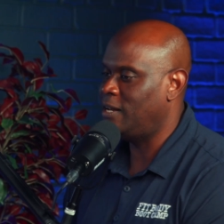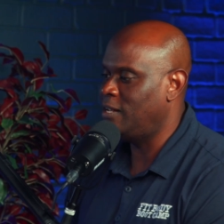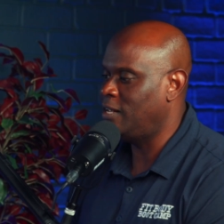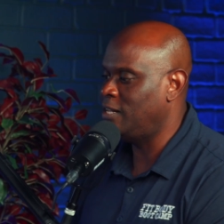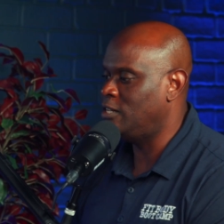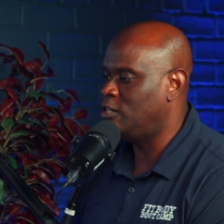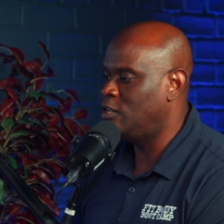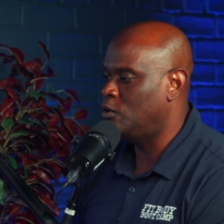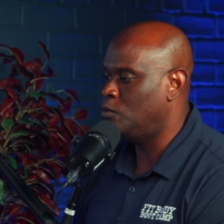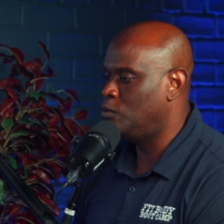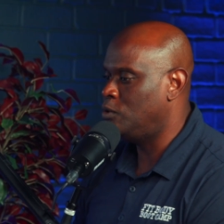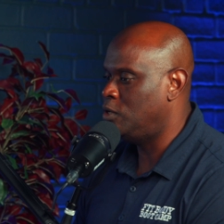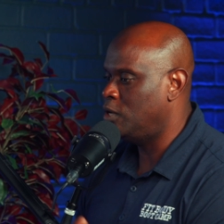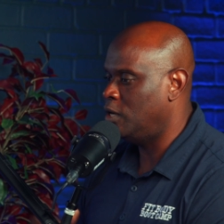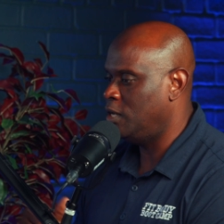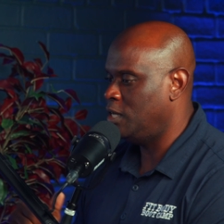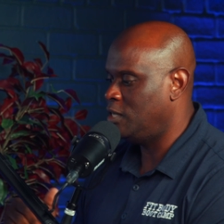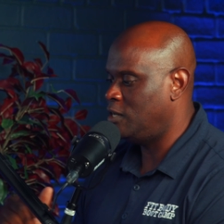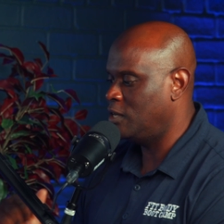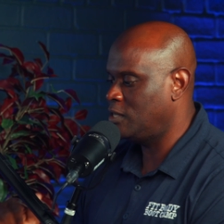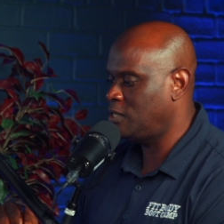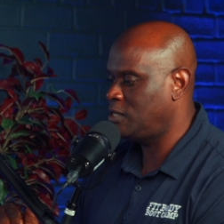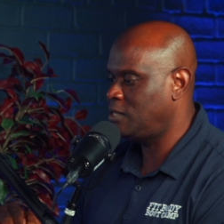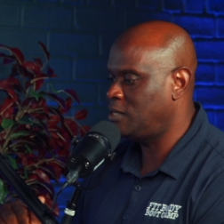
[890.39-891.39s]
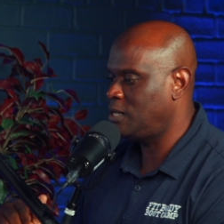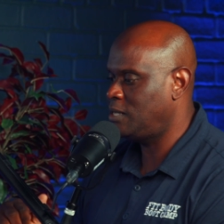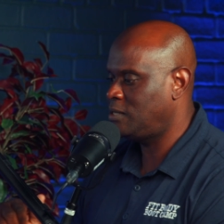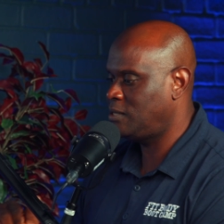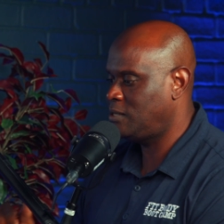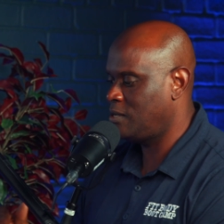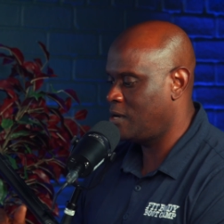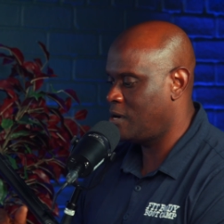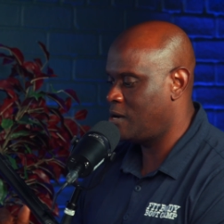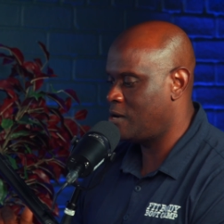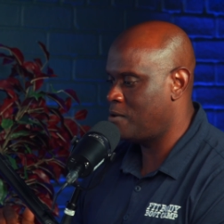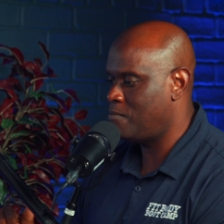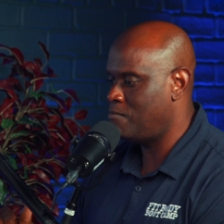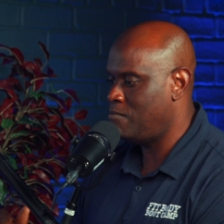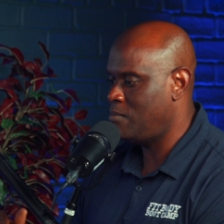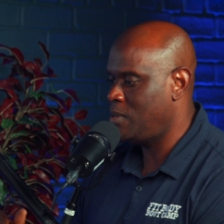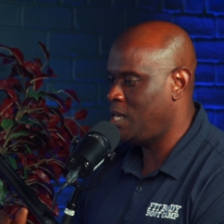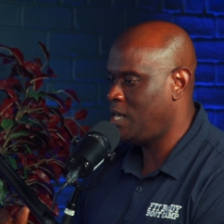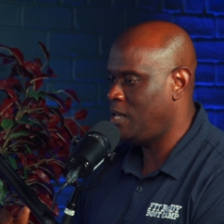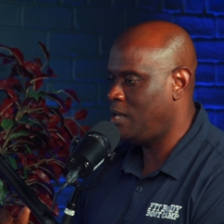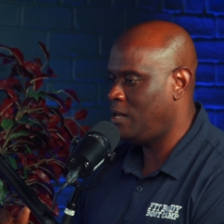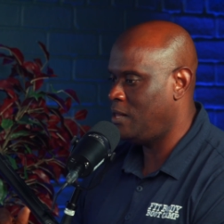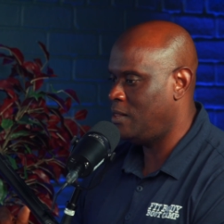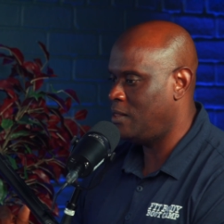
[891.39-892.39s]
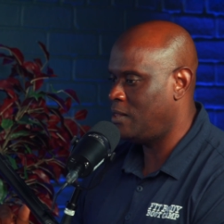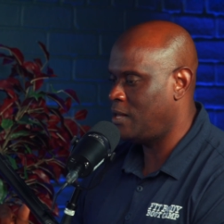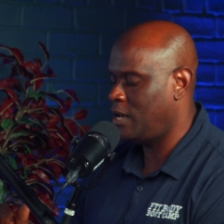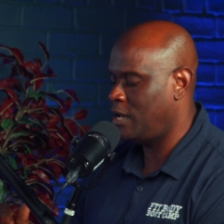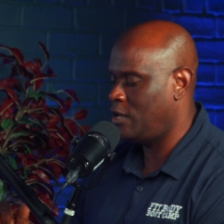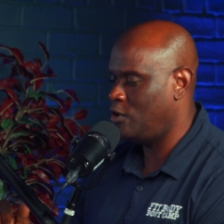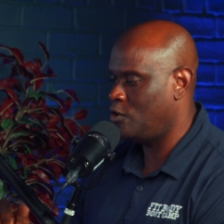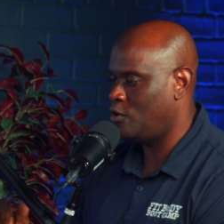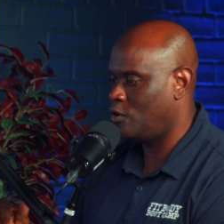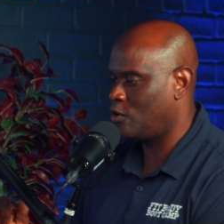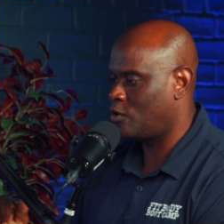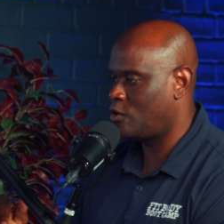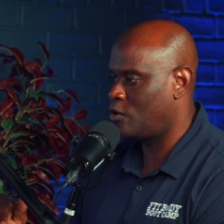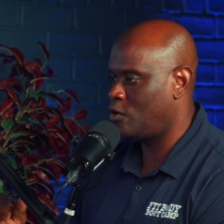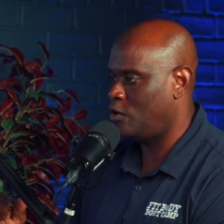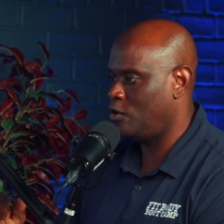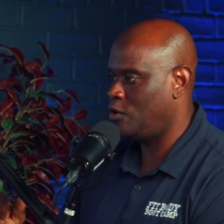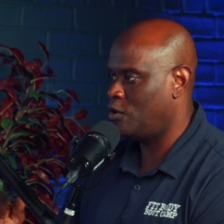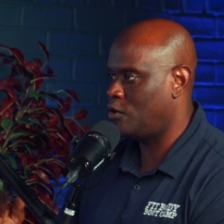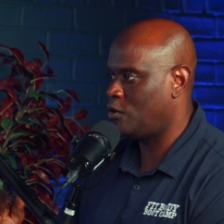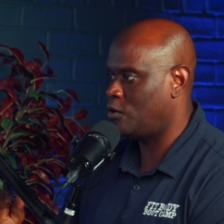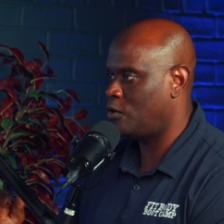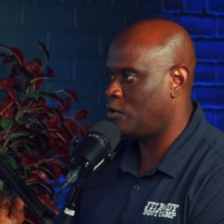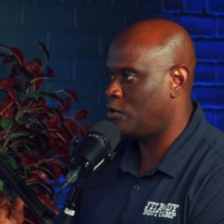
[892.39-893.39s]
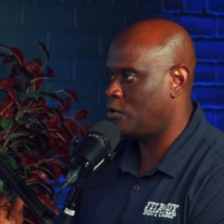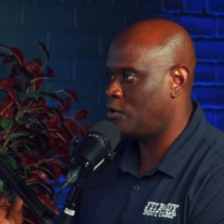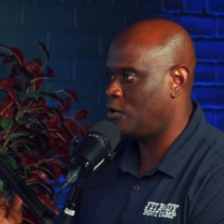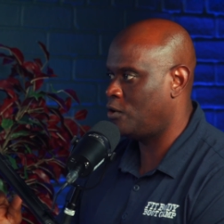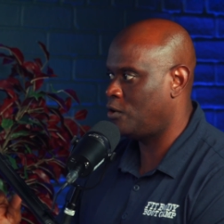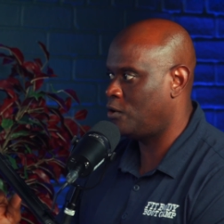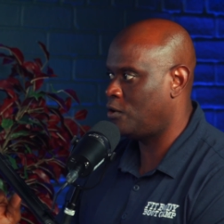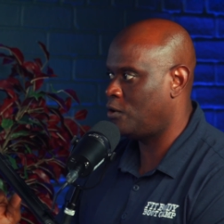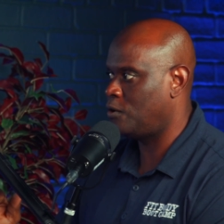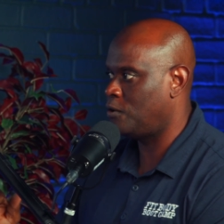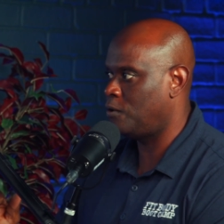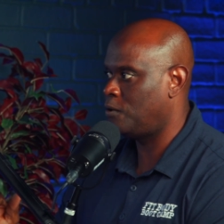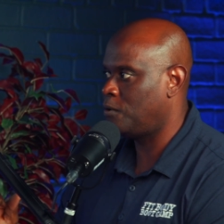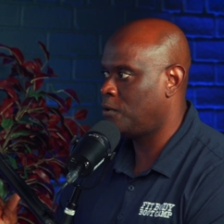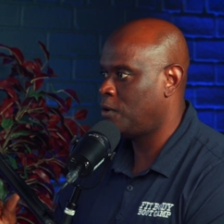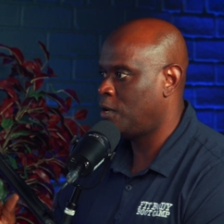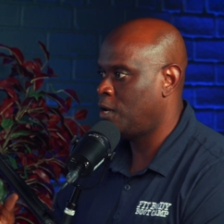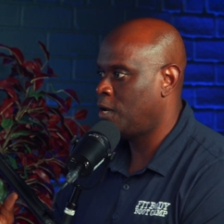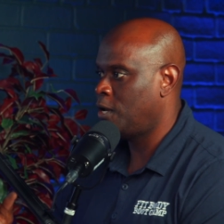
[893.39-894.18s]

And it, it, doesn't necessarily mean that you're you're you're